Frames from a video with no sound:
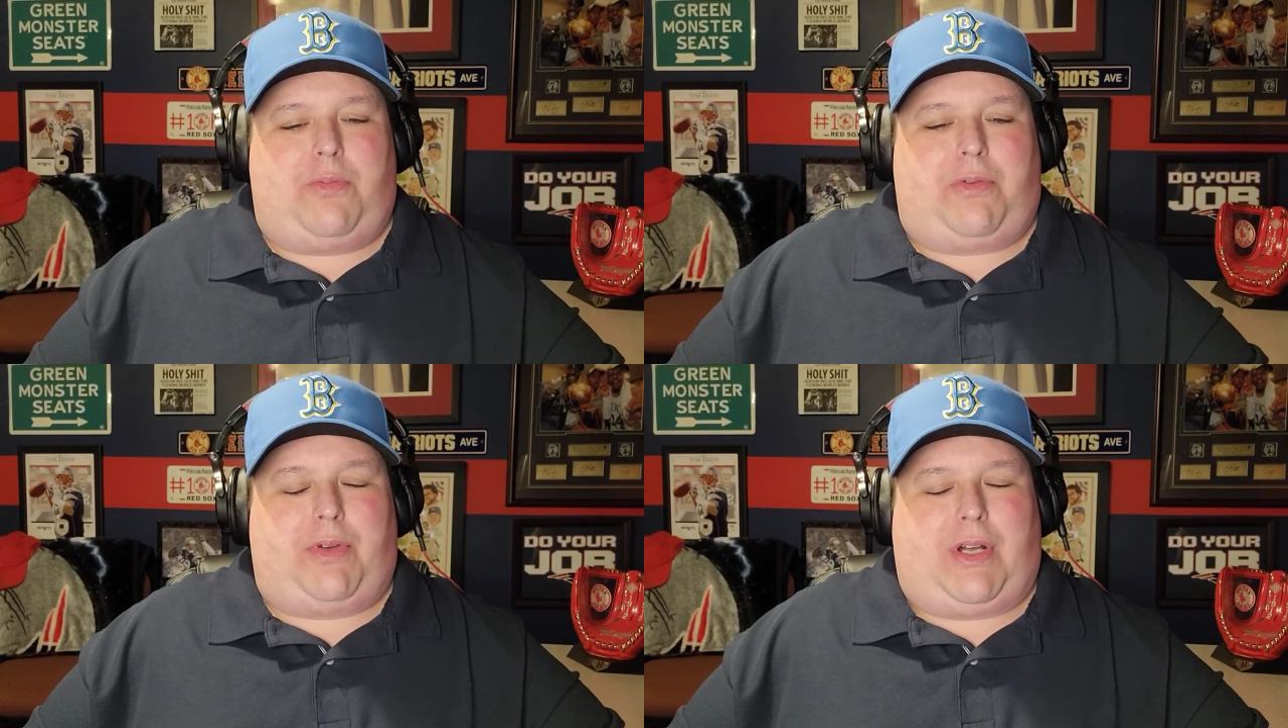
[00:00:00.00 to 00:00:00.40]

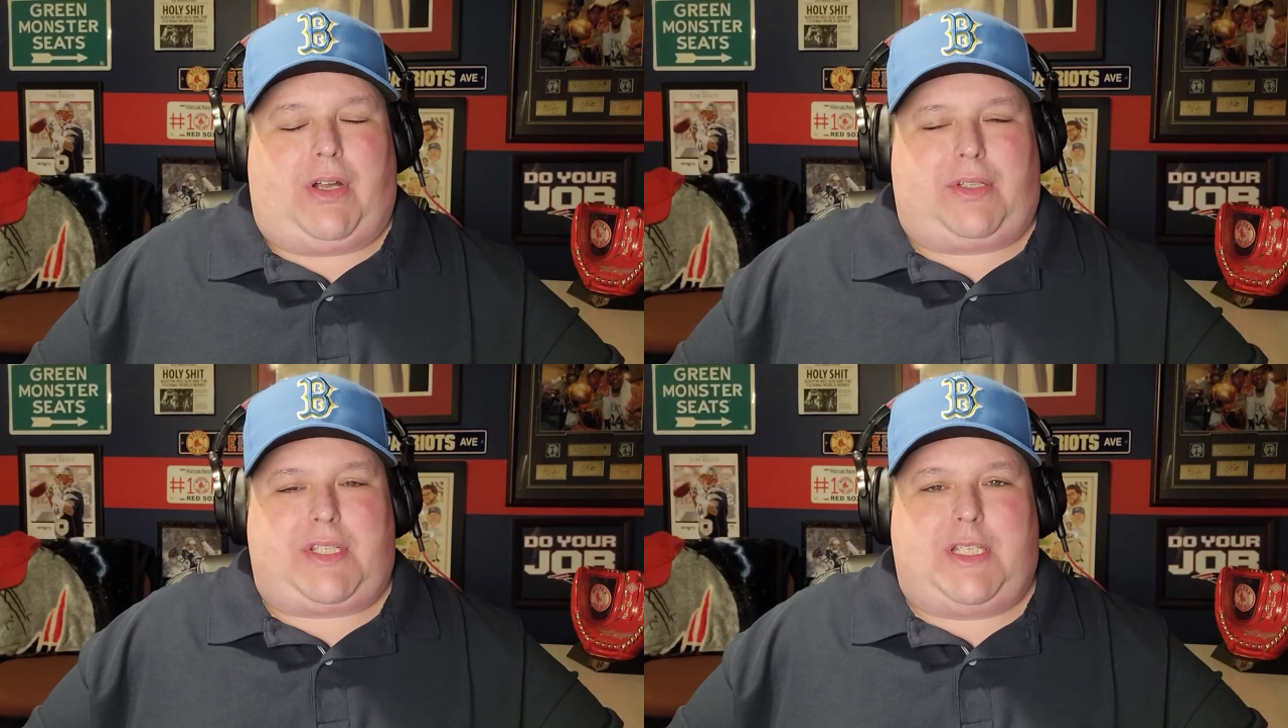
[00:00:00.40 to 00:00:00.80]
but
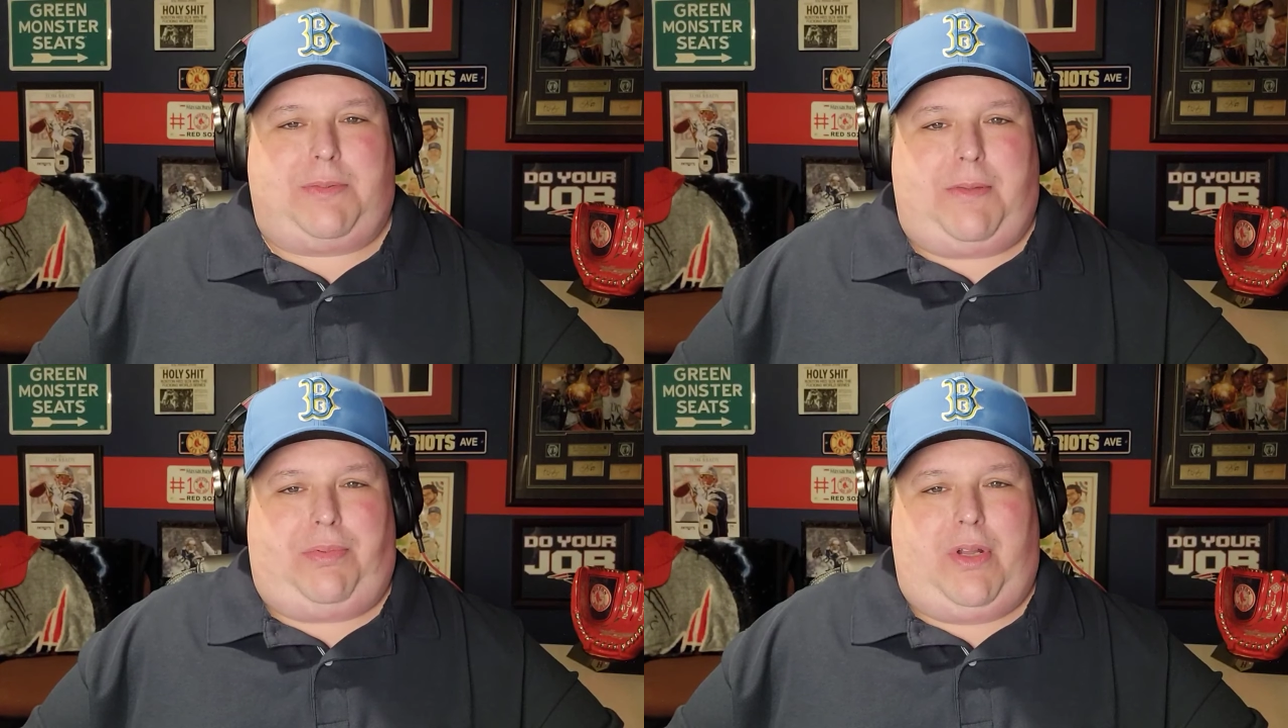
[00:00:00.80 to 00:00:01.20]
regardless, he's
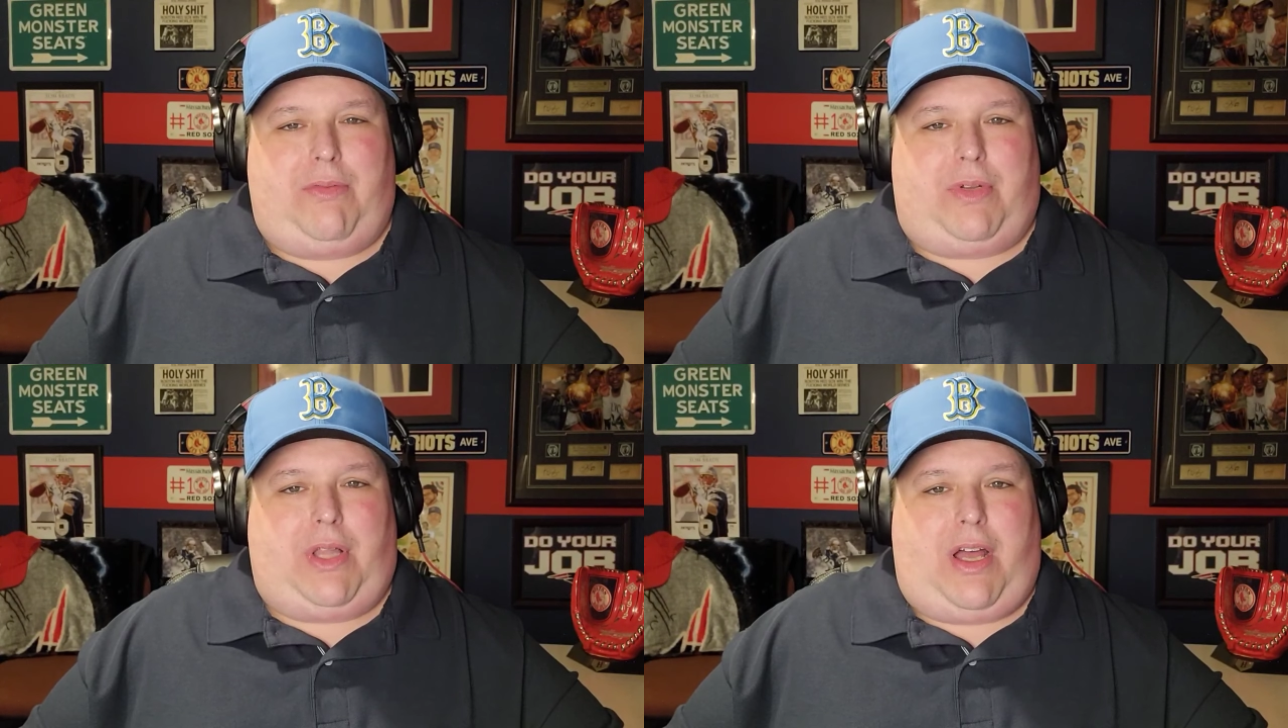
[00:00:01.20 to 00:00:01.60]
been pretty
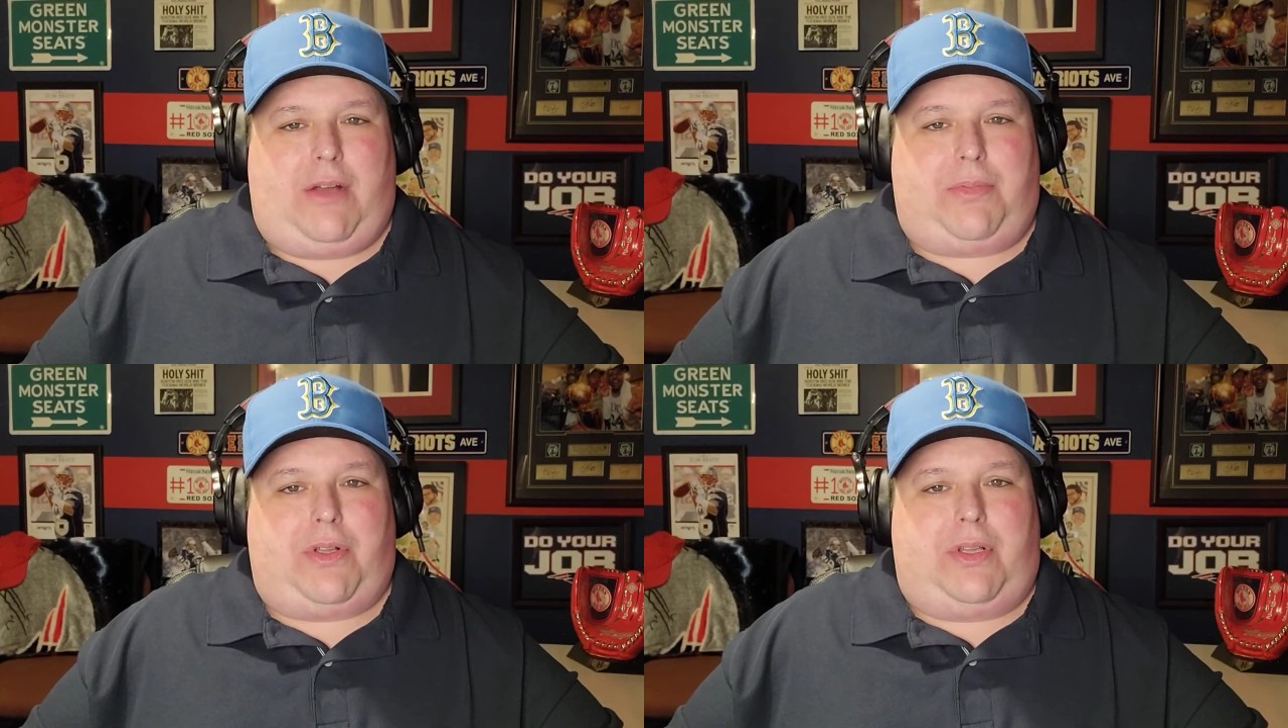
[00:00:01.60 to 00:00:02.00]

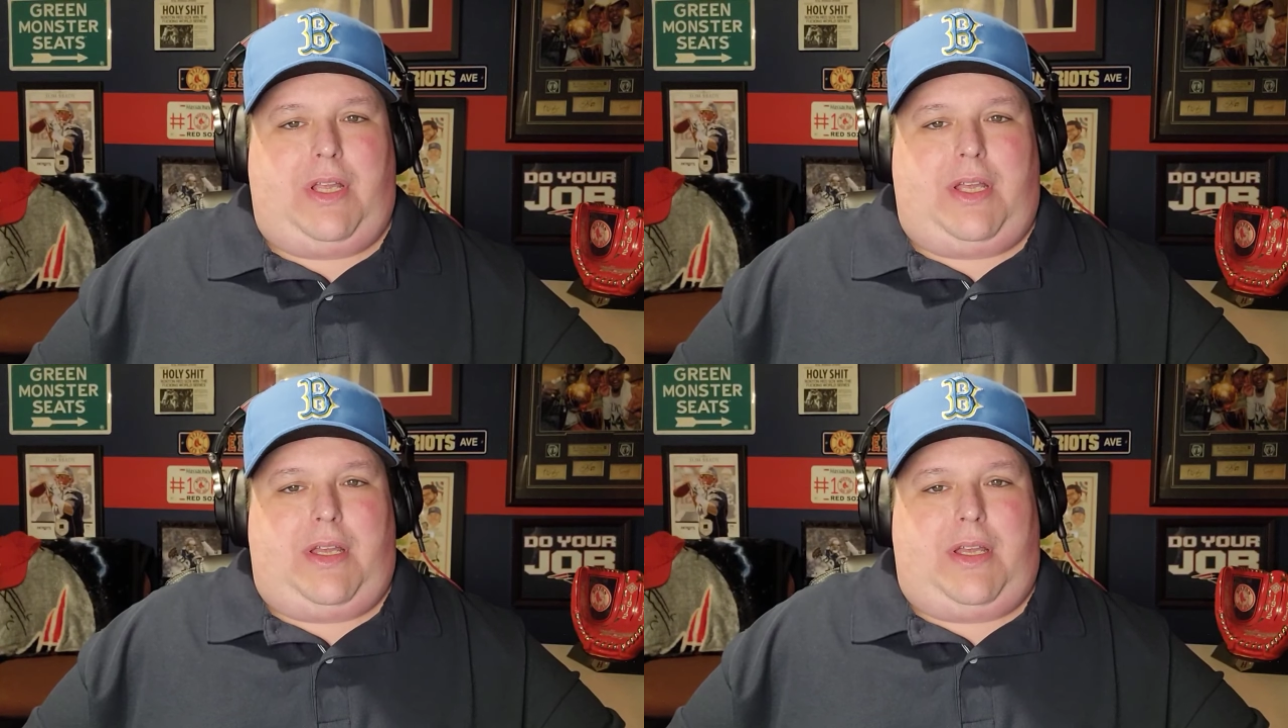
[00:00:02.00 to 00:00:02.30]
reliable.